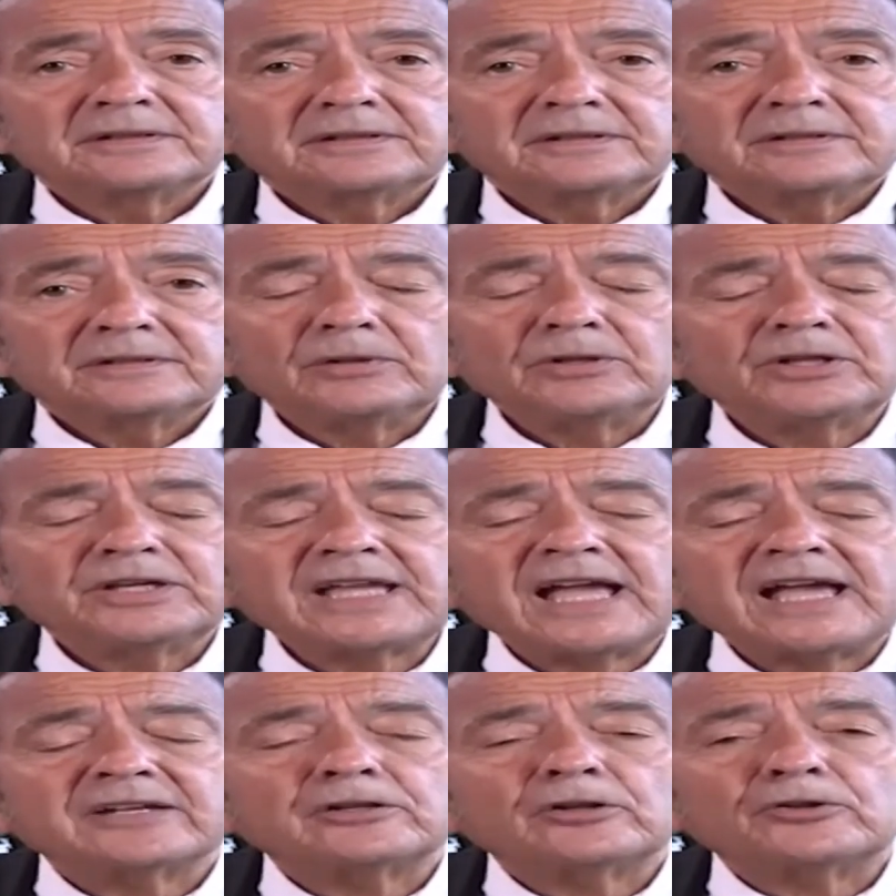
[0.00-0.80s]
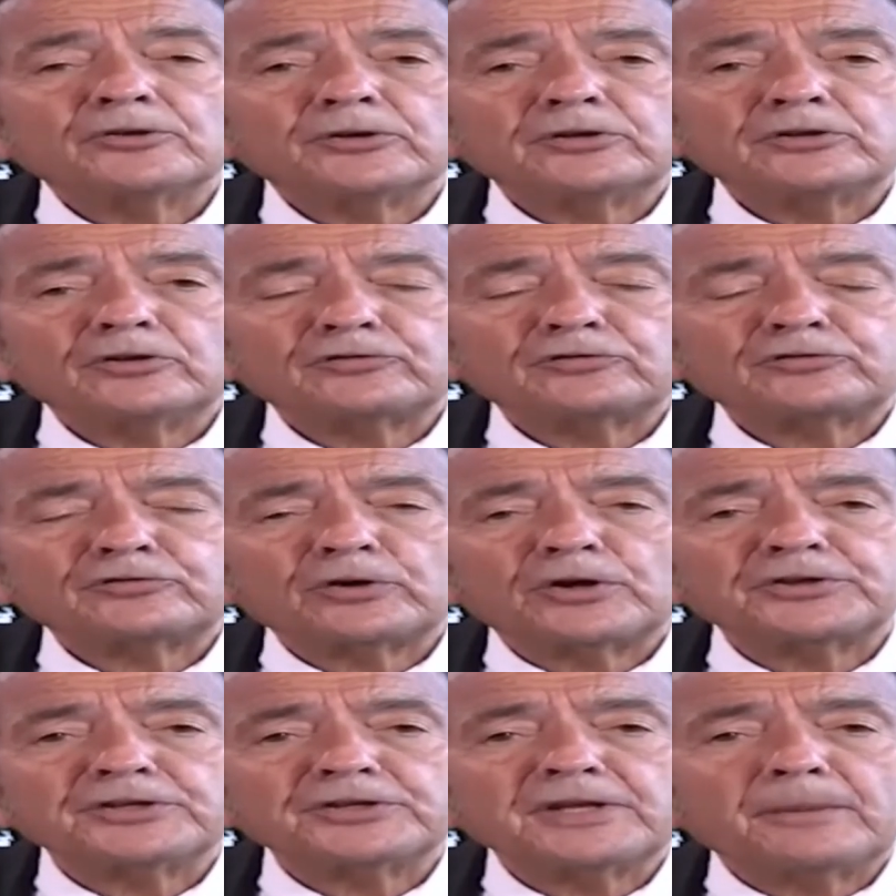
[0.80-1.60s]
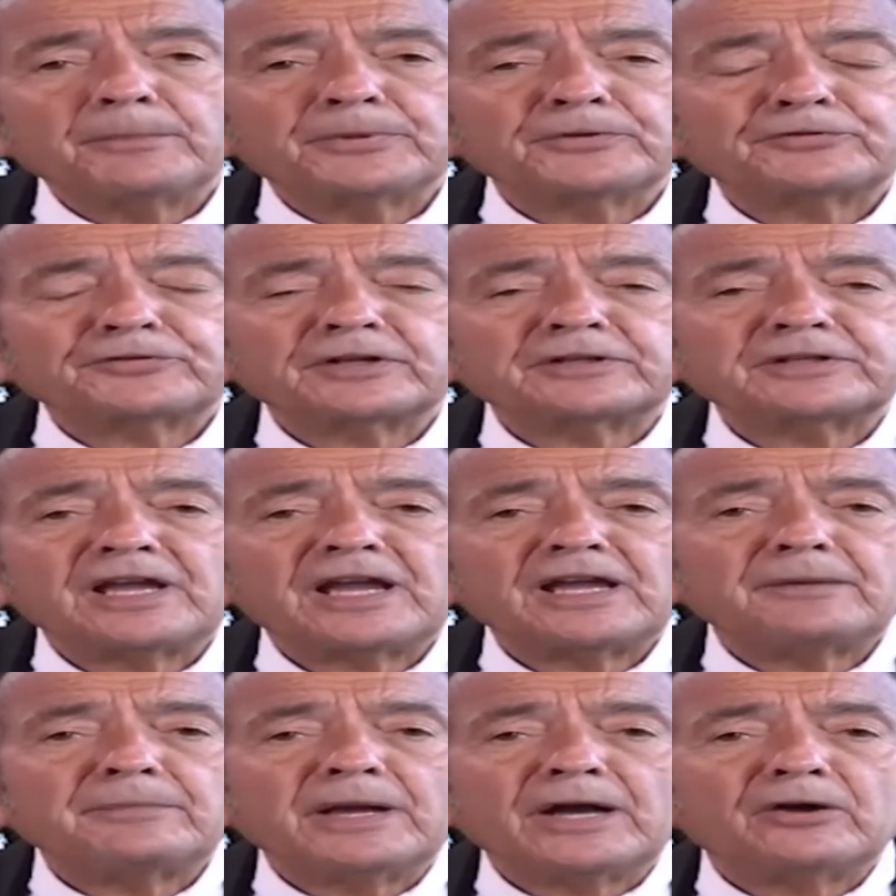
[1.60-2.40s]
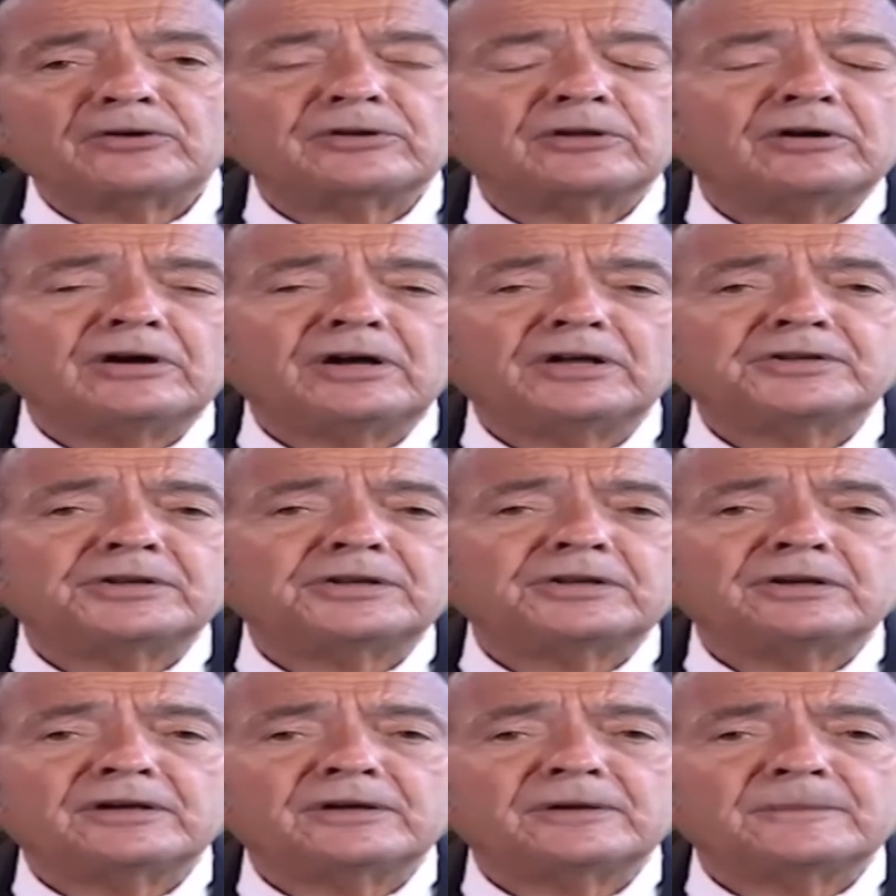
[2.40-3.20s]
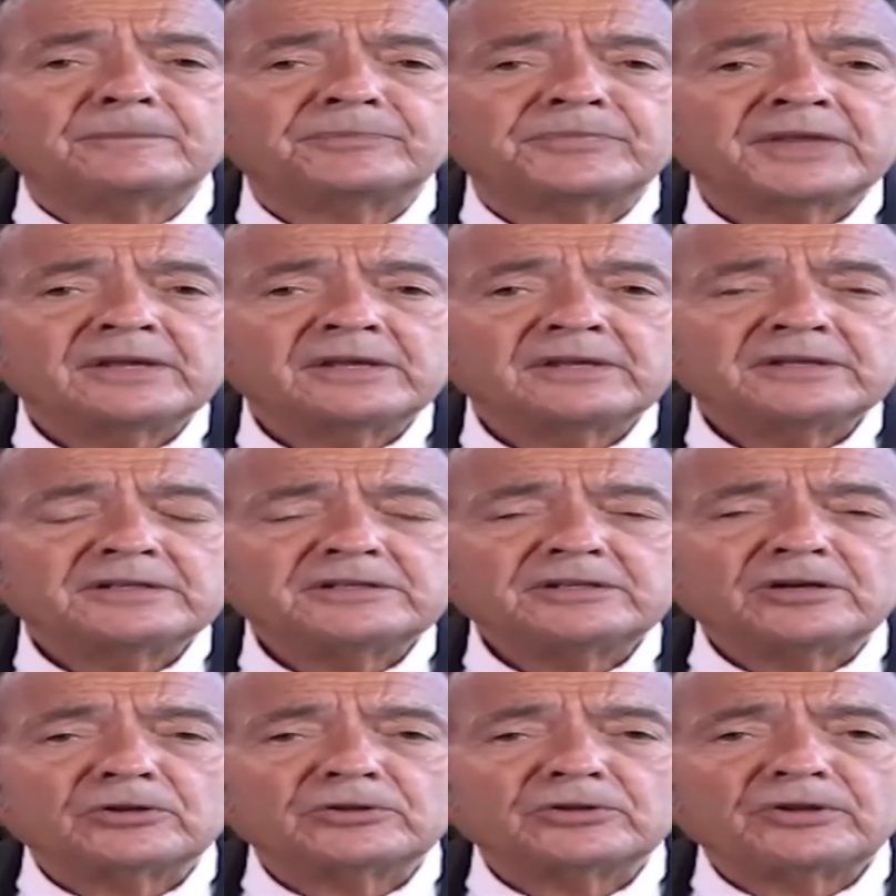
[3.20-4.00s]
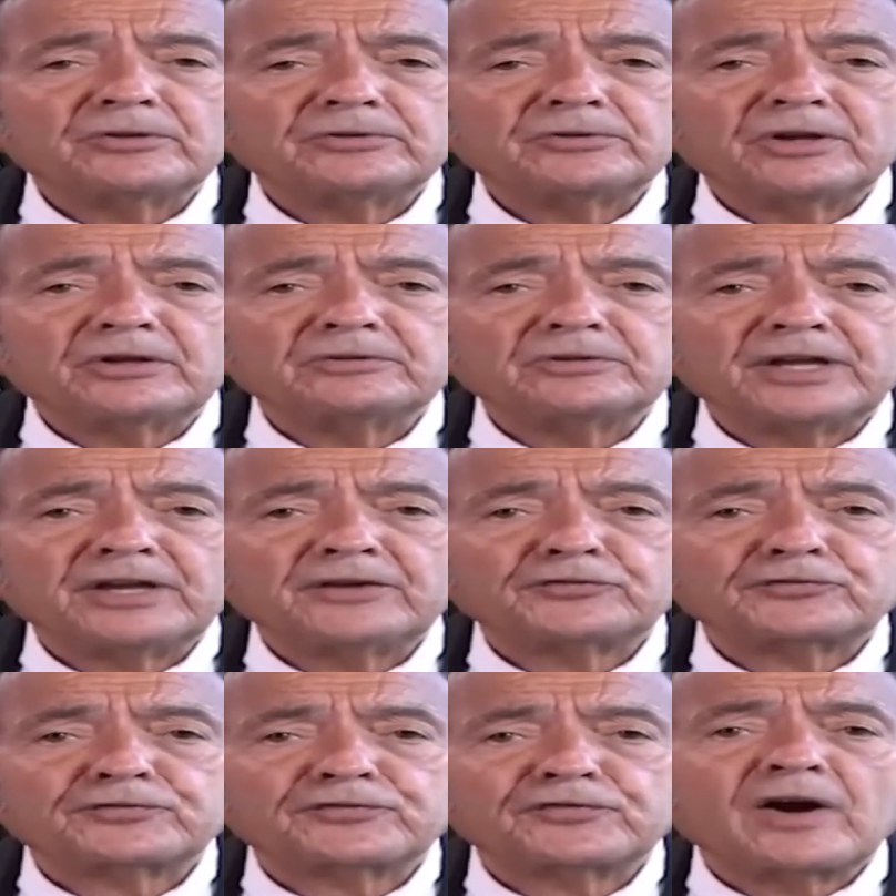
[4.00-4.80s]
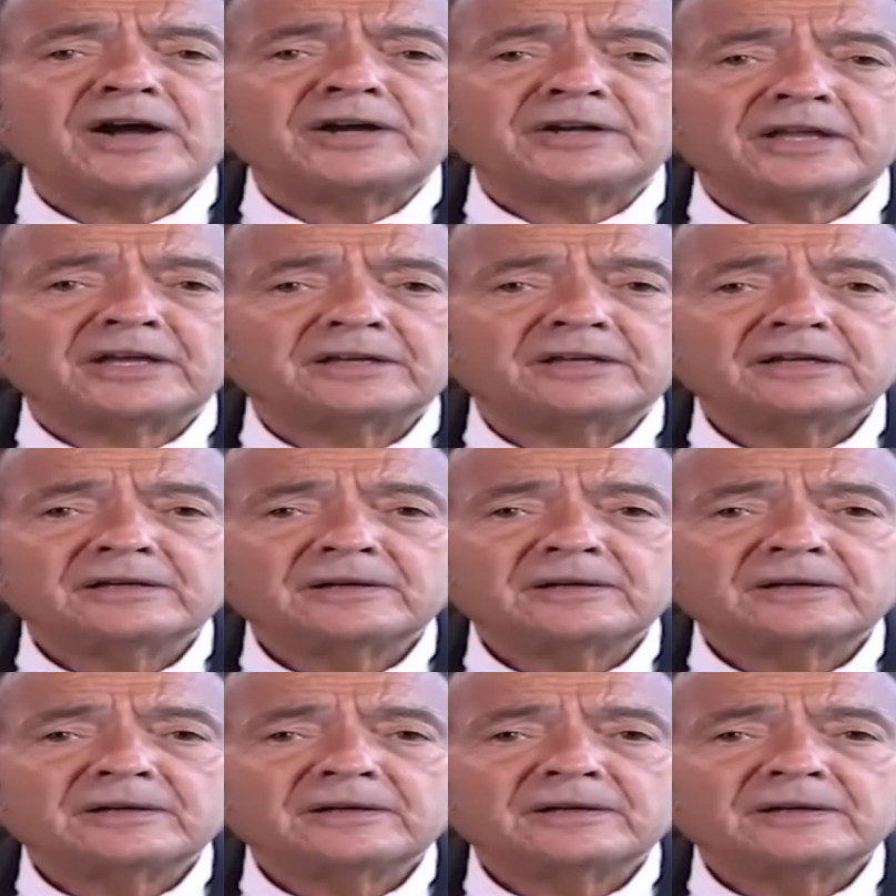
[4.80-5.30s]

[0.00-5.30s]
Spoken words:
Well, again, you saw the numbers that came out on, last Friday.